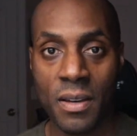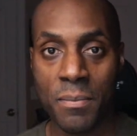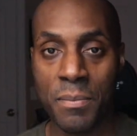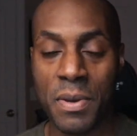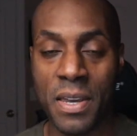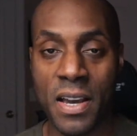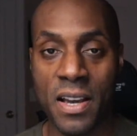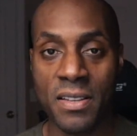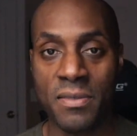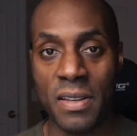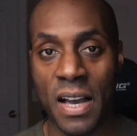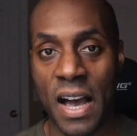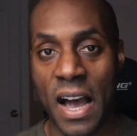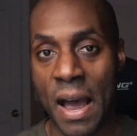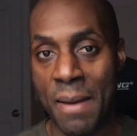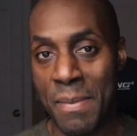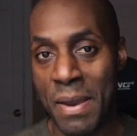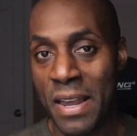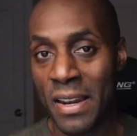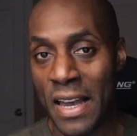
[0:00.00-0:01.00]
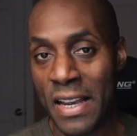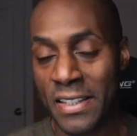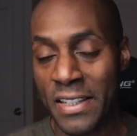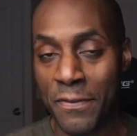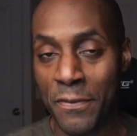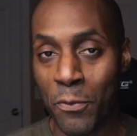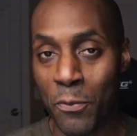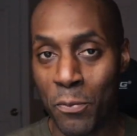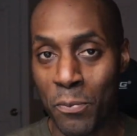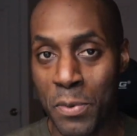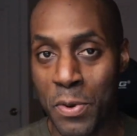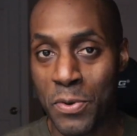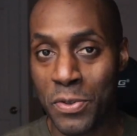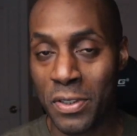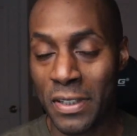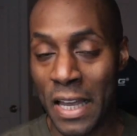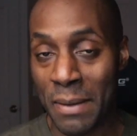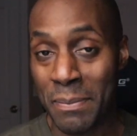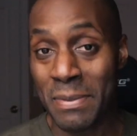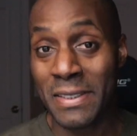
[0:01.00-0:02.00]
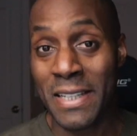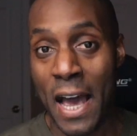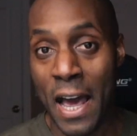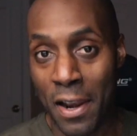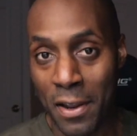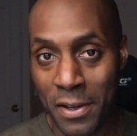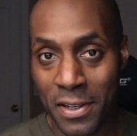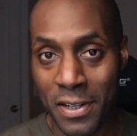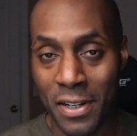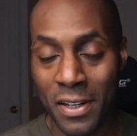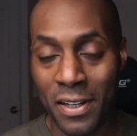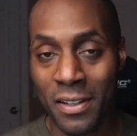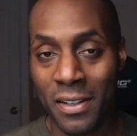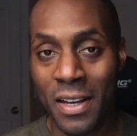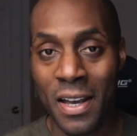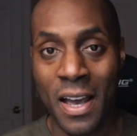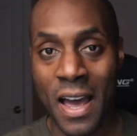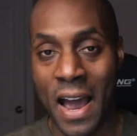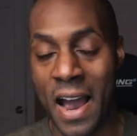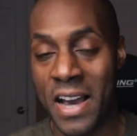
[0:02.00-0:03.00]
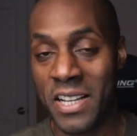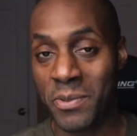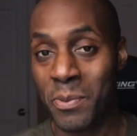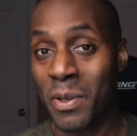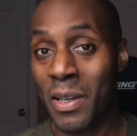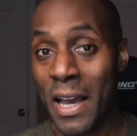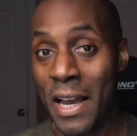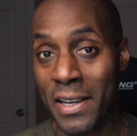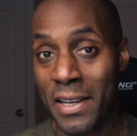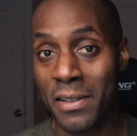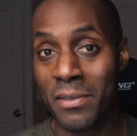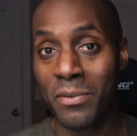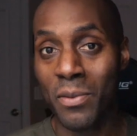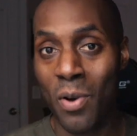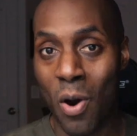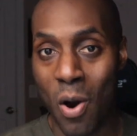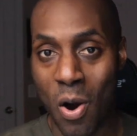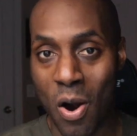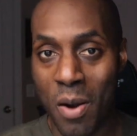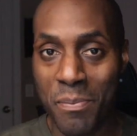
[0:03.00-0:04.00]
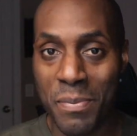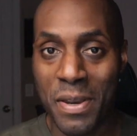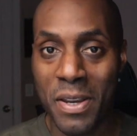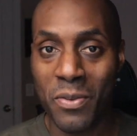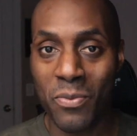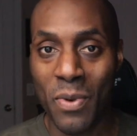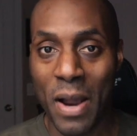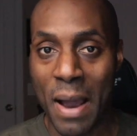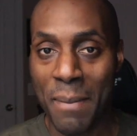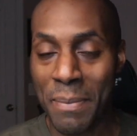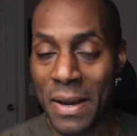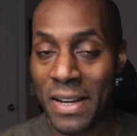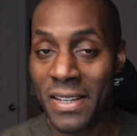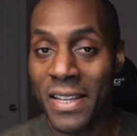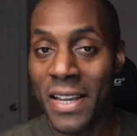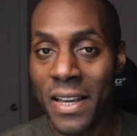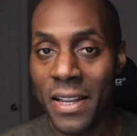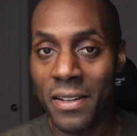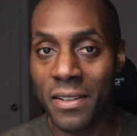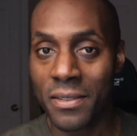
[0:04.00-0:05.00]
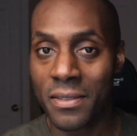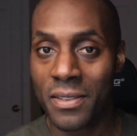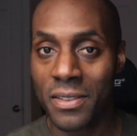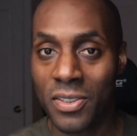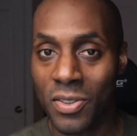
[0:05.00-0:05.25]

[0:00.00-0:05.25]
Because I made like different music like Metallica, I actually been like in R and B and rap, I did.